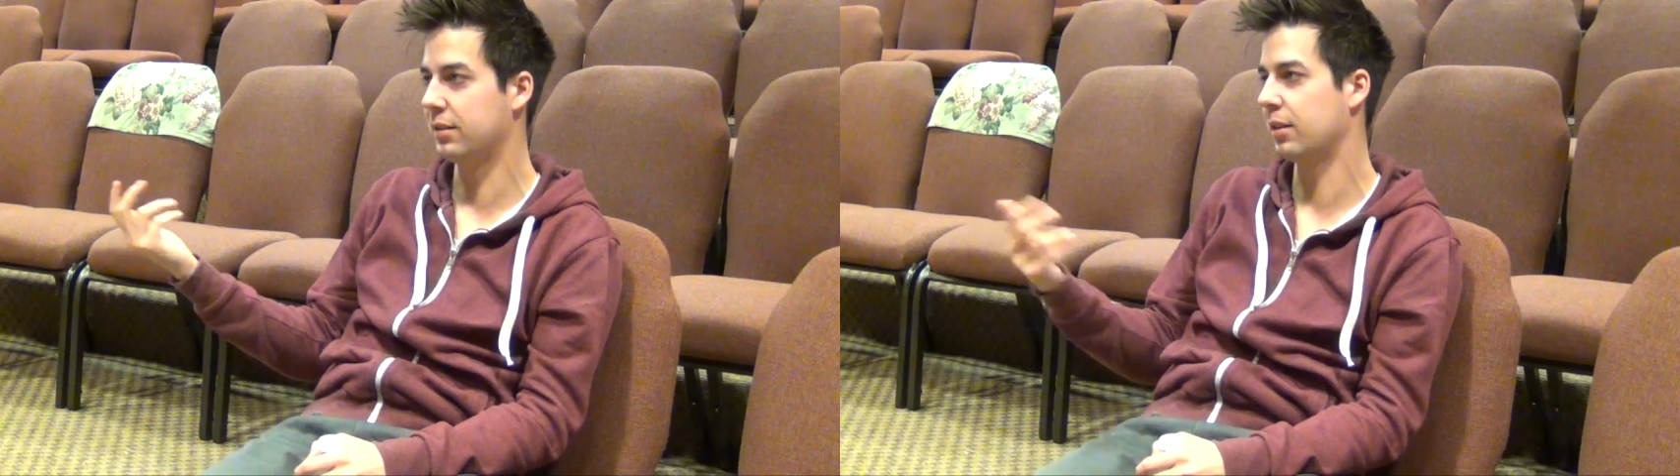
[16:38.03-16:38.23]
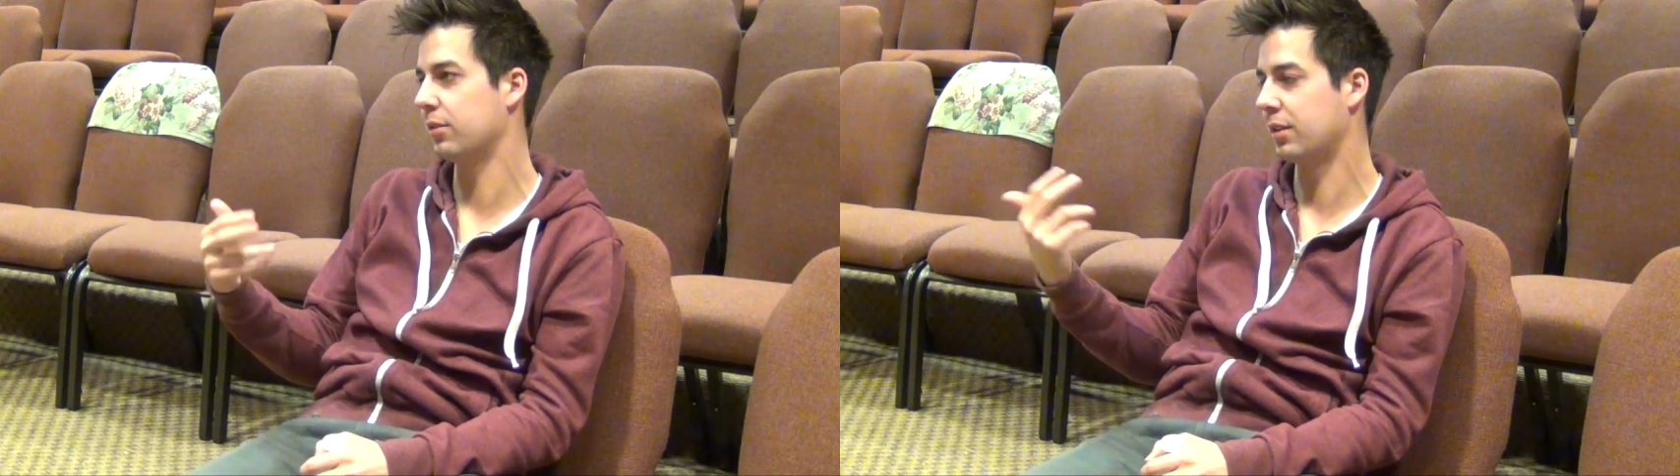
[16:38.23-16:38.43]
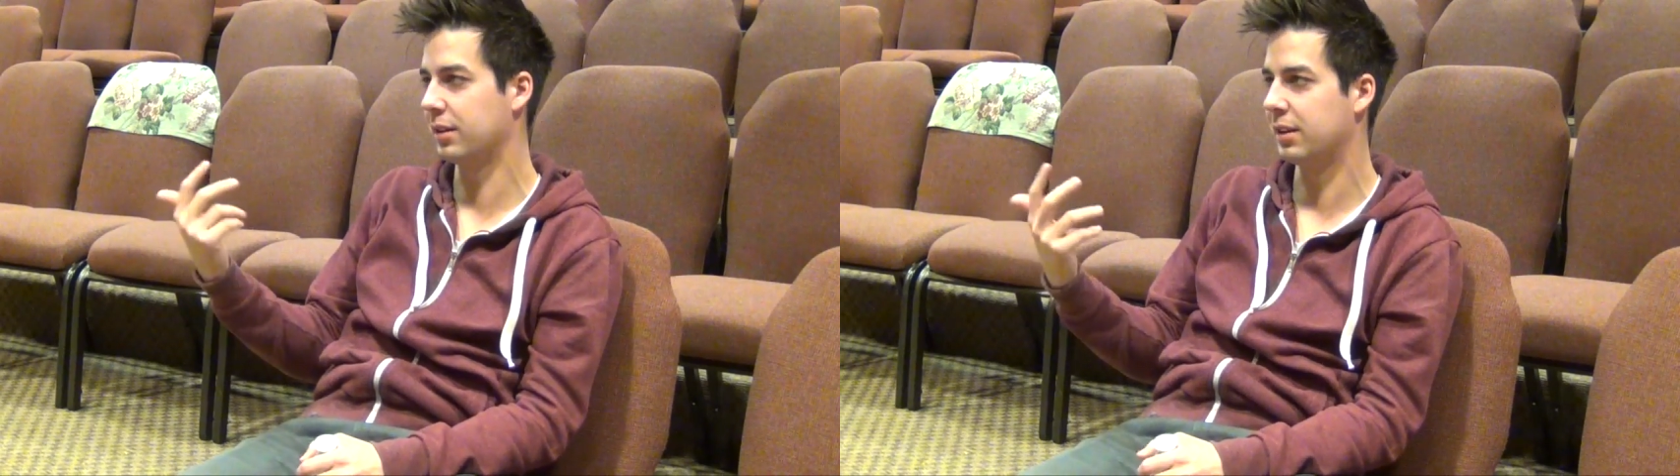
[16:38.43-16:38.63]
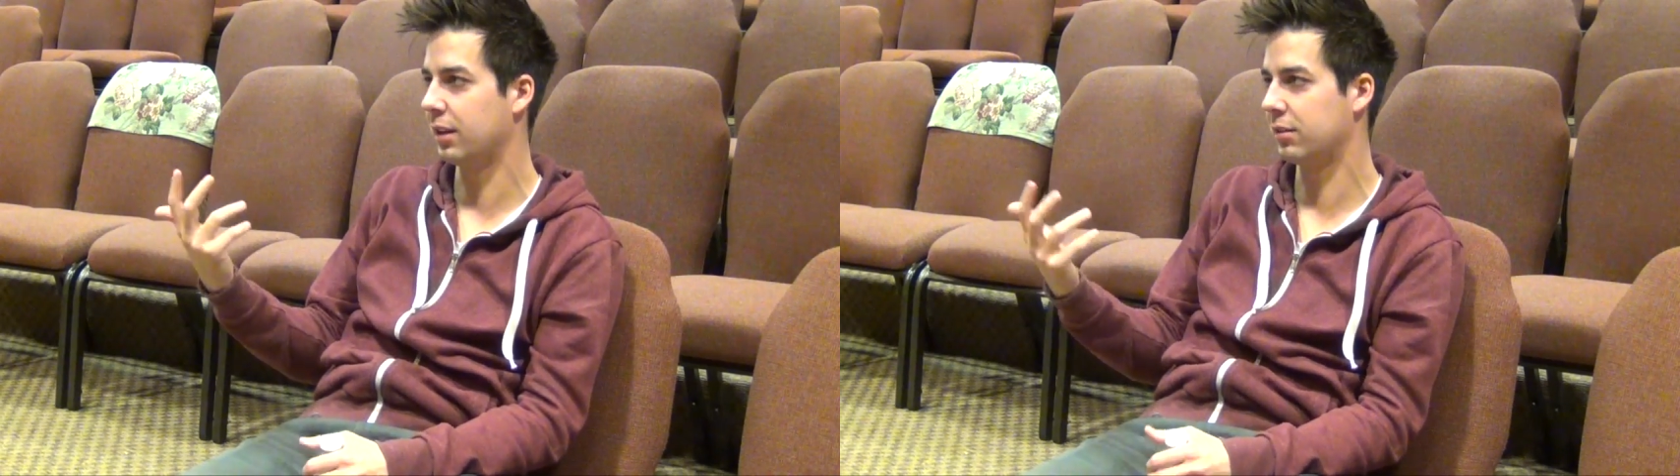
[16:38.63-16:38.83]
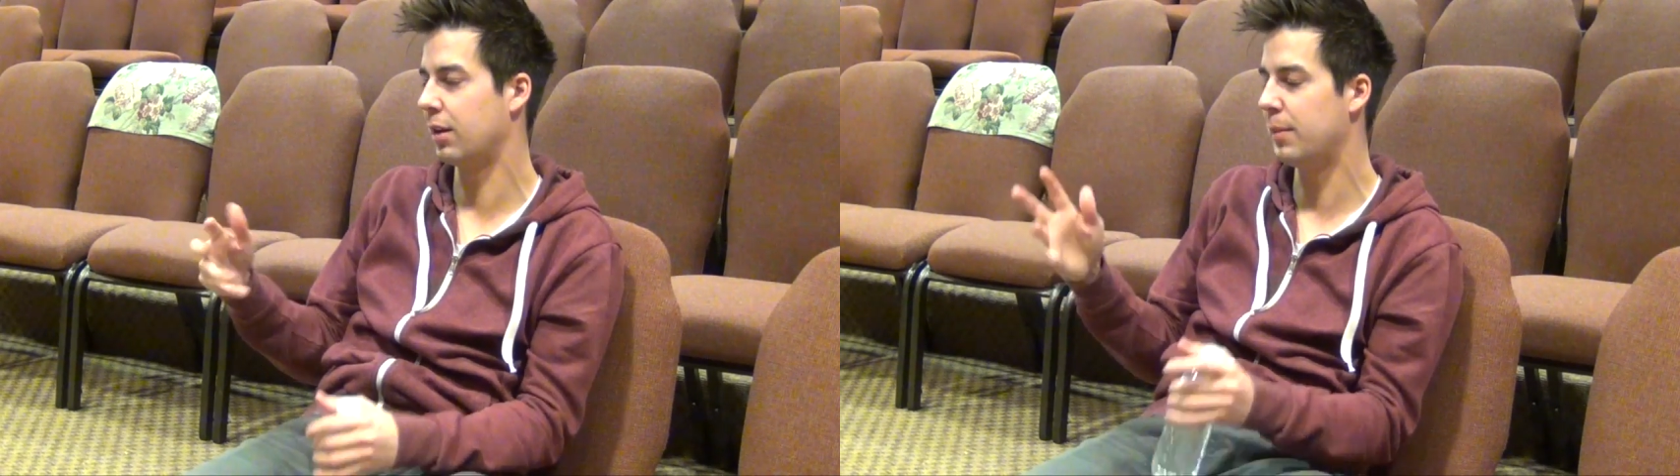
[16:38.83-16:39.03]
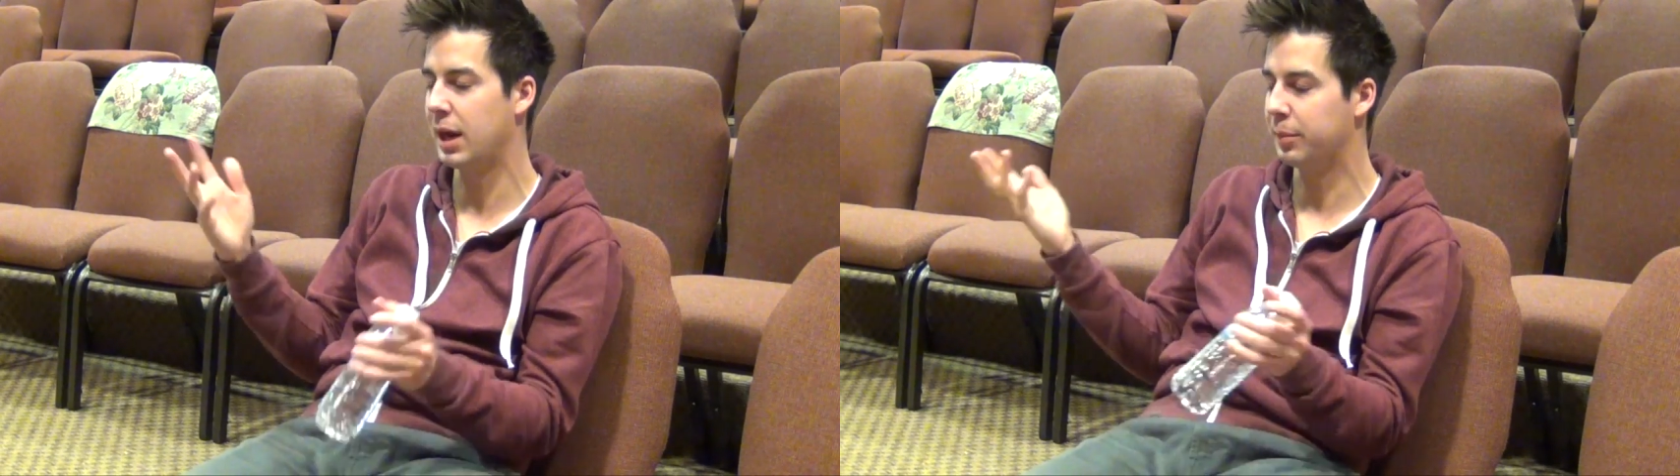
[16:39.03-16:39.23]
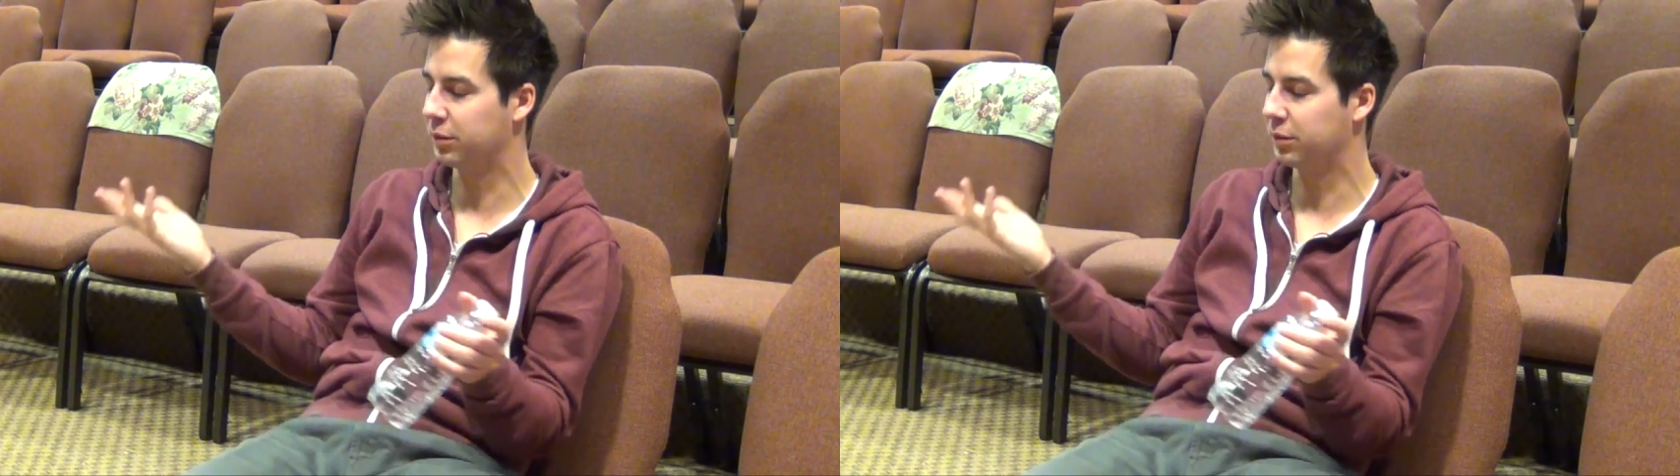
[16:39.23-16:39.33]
So it's gonna take. So I made up a